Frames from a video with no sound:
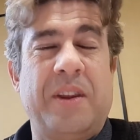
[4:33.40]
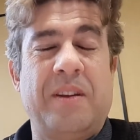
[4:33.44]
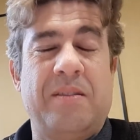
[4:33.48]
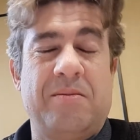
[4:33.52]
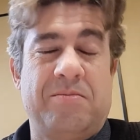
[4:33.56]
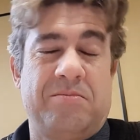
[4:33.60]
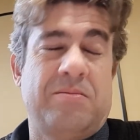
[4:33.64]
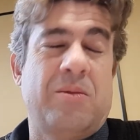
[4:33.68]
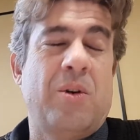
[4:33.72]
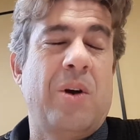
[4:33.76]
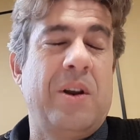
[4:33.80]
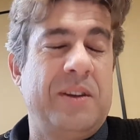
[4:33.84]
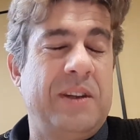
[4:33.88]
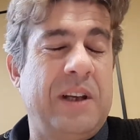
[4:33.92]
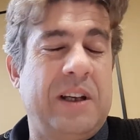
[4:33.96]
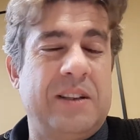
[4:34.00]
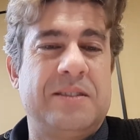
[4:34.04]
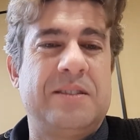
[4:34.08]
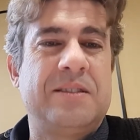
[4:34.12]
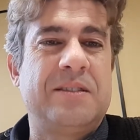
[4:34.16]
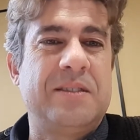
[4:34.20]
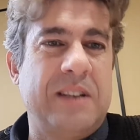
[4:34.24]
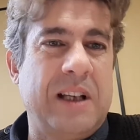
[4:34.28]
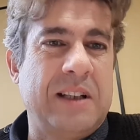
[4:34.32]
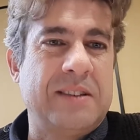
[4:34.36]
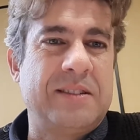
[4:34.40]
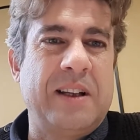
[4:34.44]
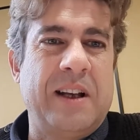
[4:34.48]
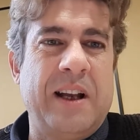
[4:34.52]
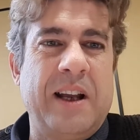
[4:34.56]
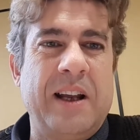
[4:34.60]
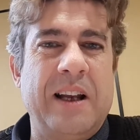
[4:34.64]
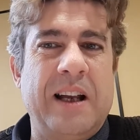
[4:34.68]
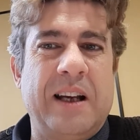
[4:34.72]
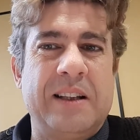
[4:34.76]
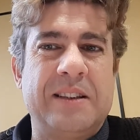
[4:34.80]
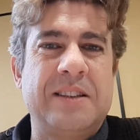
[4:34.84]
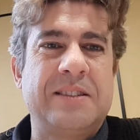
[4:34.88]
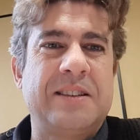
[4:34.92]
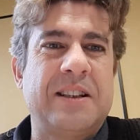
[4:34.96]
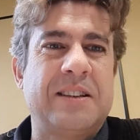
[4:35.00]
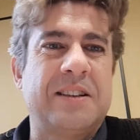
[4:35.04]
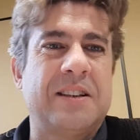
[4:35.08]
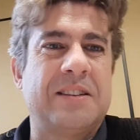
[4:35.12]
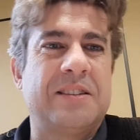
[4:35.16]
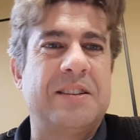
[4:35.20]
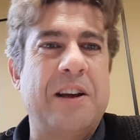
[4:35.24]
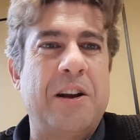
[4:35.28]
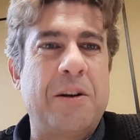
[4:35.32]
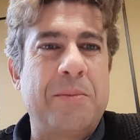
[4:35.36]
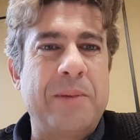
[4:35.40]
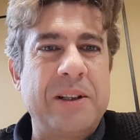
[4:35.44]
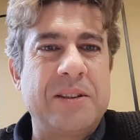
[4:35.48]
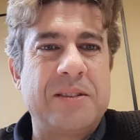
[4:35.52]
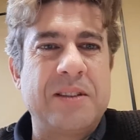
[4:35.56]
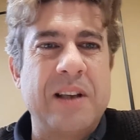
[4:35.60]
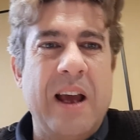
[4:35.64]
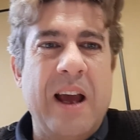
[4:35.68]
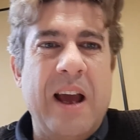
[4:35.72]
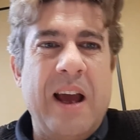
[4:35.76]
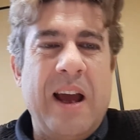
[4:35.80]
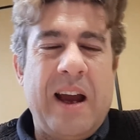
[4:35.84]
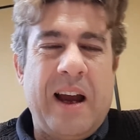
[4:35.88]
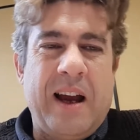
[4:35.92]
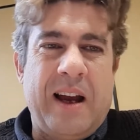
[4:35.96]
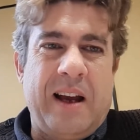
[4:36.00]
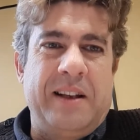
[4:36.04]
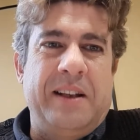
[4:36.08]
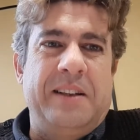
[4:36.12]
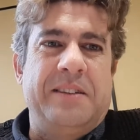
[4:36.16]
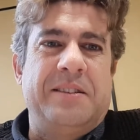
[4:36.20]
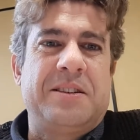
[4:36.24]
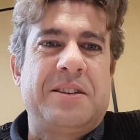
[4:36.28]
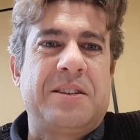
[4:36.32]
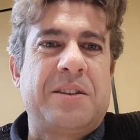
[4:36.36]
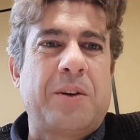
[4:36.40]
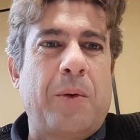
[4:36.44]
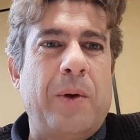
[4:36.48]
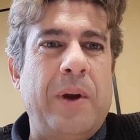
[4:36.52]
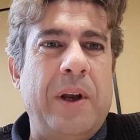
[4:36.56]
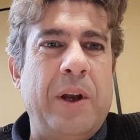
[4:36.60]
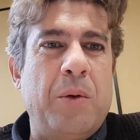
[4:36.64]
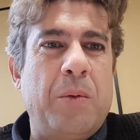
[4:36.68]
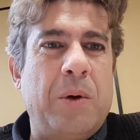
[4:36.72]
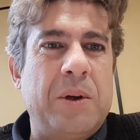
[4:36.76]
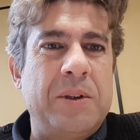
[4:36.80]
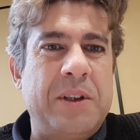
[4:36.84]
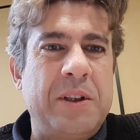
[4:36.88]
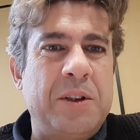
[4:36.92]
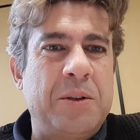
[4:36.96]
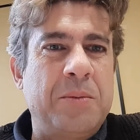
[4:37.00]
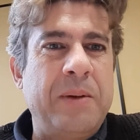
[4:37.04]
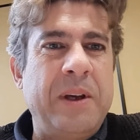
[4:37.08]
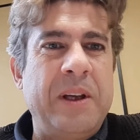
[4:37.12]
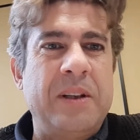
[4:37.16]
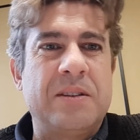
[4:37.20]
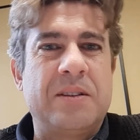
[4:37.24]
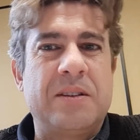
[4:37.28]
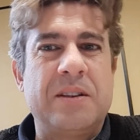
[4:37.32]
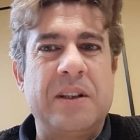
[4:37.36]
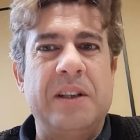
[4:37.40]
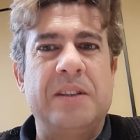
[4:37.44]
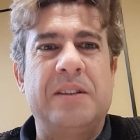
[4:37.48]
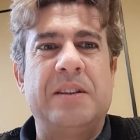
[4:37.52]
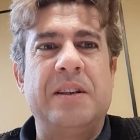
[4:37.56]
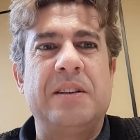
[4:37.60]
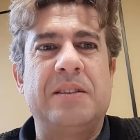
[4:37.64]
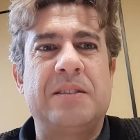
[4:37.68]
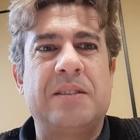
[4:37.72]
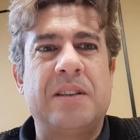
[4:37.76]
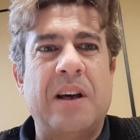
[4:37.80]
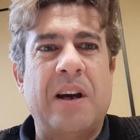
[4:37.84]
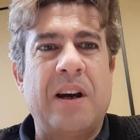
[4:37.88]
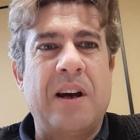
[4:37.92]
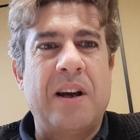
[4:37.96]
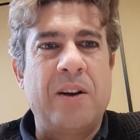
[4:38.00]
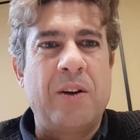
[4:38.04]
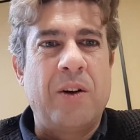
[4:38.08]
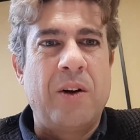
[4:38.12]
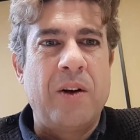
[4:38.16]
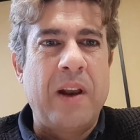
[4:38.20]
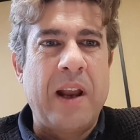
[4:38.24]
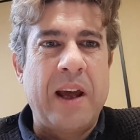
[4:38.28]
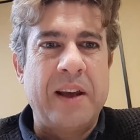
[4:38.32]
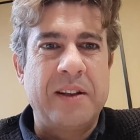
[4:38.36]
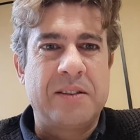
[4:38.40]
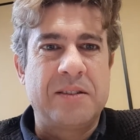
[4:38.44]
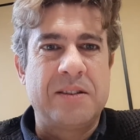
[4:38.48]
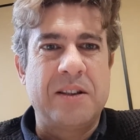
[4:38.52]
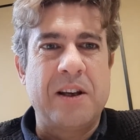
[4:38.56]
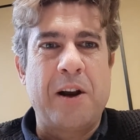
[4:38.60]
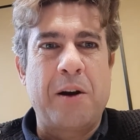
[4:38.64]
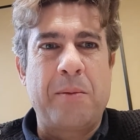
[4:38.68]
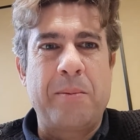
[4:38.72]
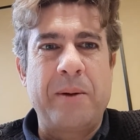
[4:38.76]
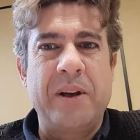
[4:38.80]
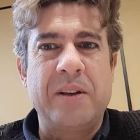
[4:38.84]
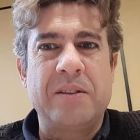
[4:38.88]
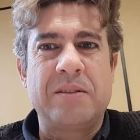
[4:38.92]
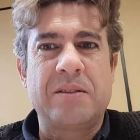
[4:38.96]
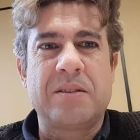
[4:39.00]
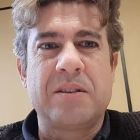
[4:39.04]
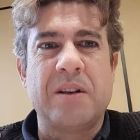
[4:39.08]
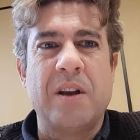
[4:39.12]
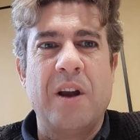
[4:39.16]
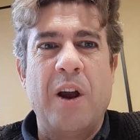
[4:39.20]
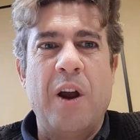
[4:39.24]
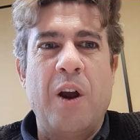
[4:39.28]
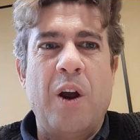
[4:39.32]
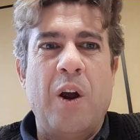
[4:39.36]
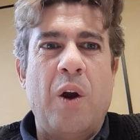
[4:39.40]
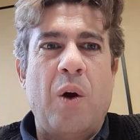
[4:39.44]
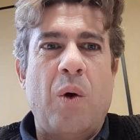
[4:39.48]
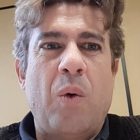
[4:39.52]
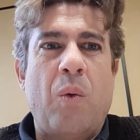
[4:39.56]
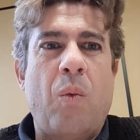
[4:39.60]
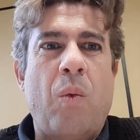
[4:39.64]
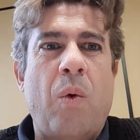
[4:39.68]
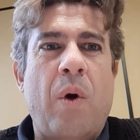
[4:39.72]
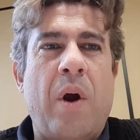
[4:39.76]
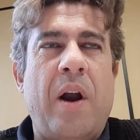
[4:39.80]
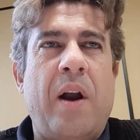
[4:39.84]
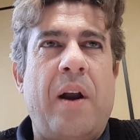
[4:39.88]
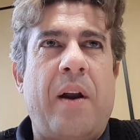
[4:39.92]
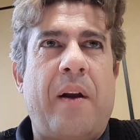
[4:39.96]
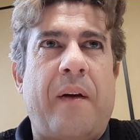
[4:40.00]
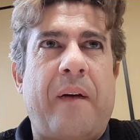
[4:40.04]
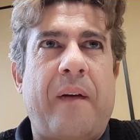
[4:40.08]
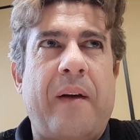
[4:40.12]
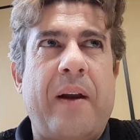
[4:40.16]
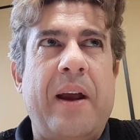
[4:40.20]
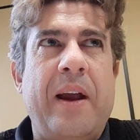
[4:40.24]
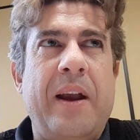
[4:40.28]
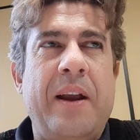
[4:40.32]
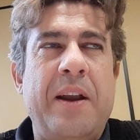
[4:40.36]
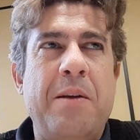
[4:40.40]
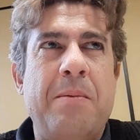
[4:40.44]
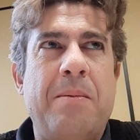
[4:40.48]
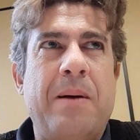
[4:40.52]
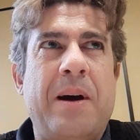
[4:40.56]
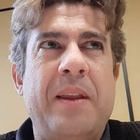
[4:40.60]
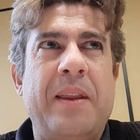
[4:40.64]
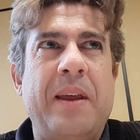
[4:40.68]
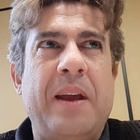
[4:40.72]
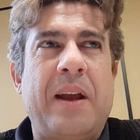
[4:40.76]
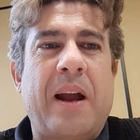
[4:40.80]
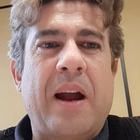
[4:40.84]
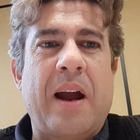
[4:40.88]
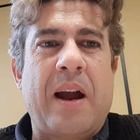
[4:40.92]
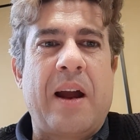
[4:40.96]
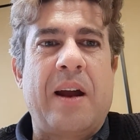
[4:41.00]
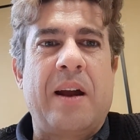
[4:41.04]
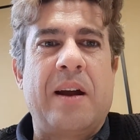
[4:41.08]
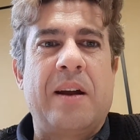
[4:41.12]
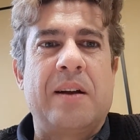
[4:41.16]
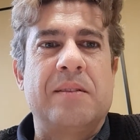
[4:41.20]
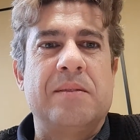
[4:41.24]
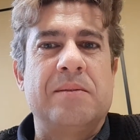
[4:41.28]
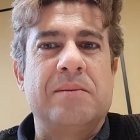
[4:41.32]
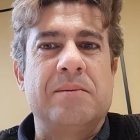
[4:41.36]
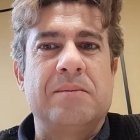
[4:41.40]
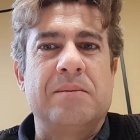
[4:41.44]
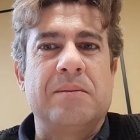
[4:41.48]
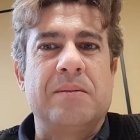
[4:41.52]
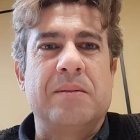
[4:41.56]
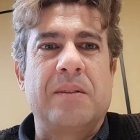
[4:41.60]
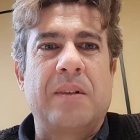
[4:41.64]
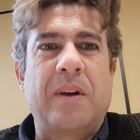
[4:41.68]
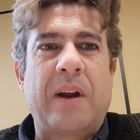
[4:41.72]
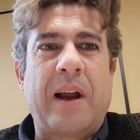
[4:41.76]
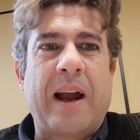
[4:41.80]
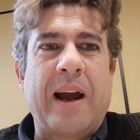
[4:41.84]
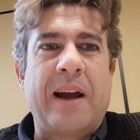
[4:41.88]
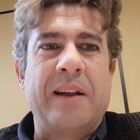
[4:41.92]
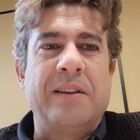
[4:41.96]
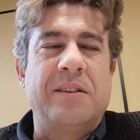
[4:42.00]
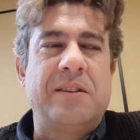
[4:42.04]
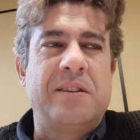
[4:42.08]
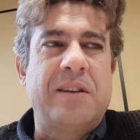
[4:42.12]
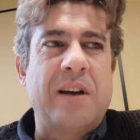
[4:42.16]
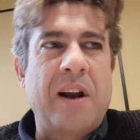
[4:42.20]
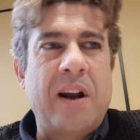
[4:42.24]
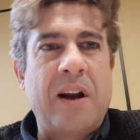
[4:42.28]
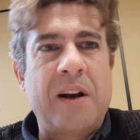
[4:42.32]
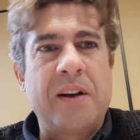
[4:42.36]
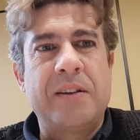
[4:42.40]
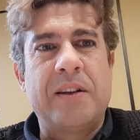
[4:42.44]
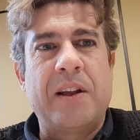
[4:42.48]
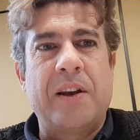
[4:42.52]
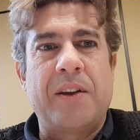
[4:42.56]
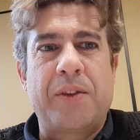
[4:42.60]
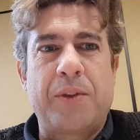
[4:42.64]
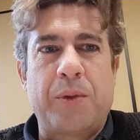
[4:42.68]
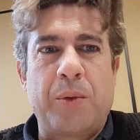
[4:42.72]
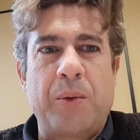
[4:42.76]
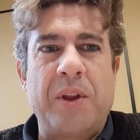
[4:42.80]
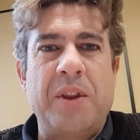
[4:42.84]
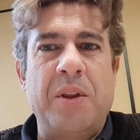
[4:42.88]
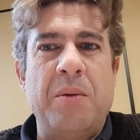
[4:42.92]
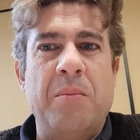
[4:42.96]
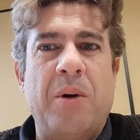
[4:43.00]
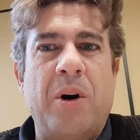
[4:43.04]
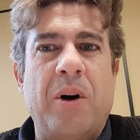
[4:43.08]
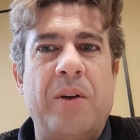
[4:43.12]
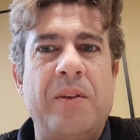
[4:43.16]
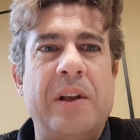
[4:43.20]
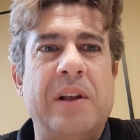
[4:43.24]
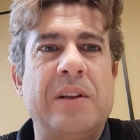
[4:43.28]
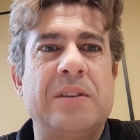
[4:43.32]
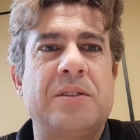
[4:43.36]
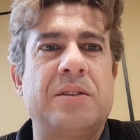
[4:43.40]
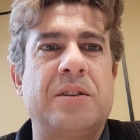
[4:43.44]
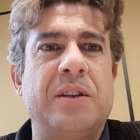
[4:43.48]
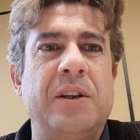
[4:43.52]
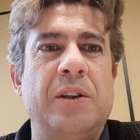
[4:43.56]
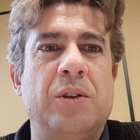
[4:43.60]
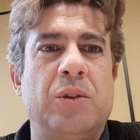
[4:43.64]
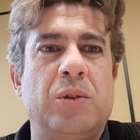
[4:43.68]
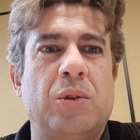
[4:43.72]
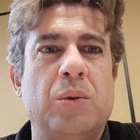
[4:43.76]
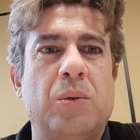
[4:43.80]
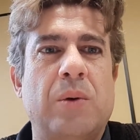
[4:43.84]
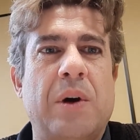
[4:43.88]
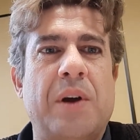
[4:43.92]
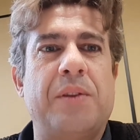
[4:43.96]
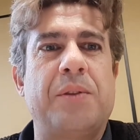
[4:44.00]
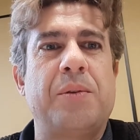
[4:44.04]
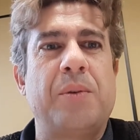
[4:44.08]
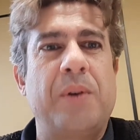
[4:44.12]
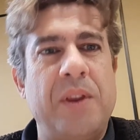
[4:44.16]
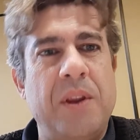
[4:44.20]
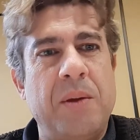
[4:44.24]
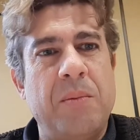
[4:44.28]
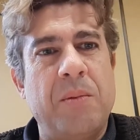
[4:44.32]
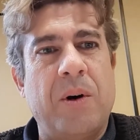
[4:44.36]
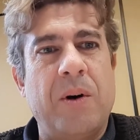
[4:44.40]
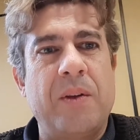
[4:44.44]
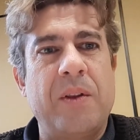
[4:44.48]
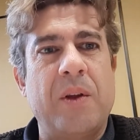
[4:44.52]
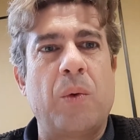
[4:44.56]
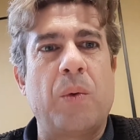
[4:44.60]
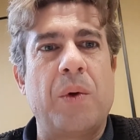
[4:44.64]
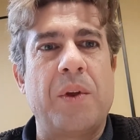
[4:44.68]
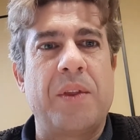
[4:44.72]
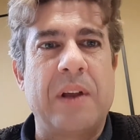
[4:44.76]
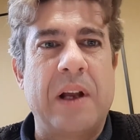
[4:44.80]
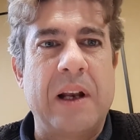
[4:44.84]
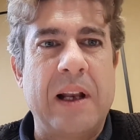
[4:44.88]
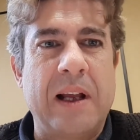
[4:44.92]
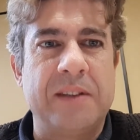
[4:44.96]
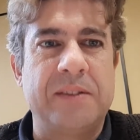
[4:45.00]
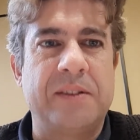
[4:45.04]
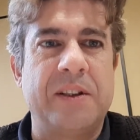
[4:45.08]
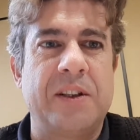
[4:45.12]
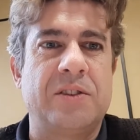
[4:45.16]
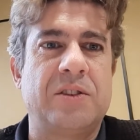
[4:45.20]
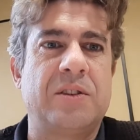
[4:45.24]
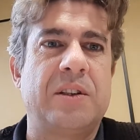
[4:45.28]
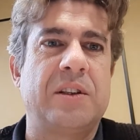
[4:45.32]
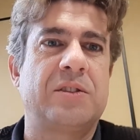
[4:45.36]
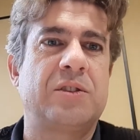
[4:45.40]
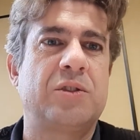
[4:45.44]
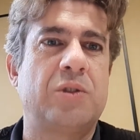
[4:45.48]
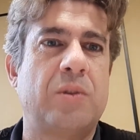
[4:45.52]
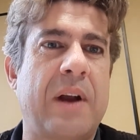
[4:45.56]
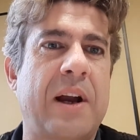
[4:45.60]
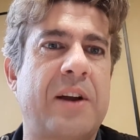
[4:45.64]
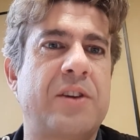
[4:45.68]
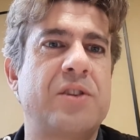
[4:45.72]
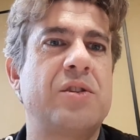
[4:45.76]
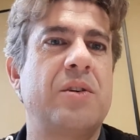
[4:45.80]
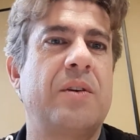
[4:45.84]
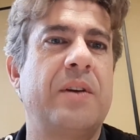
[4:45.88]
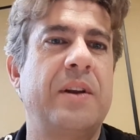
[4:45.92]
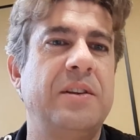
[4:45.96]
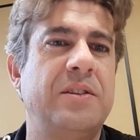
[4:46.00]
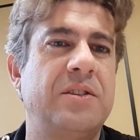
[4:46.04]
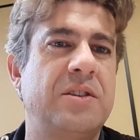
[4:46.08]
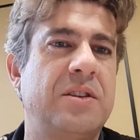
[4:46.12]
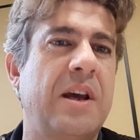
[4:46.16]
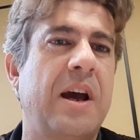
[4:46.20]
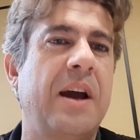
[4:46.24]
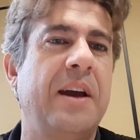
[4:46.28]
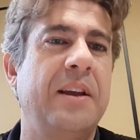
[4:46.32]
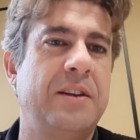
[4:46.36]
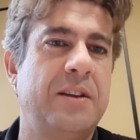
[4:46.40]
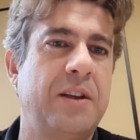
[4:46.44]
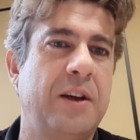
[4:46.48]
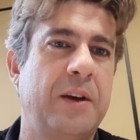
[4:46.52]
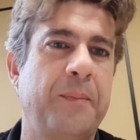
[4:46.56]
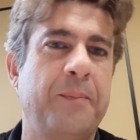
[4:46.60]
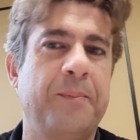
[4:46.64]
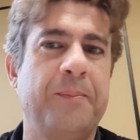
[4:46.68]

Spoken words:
Well, that's the name, lattice as a service, and it's really what it means. It is an online service where anybody can turn their 3D models into a 3D model with a lattice structure inside.